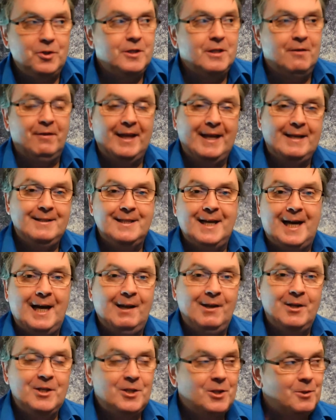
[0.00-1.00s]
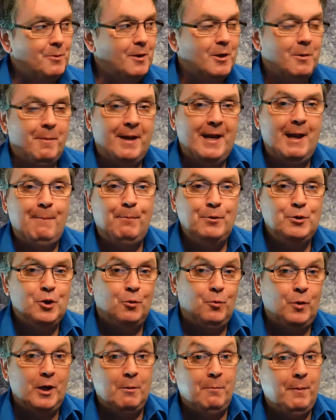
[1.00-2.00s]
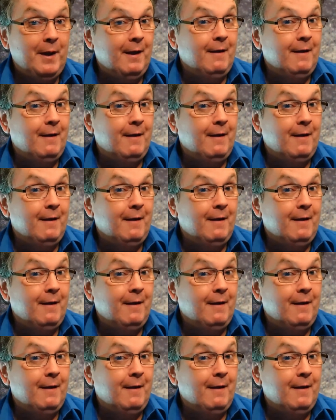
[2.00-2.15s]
They used to have like Dallas, where there'd be an episode where it'd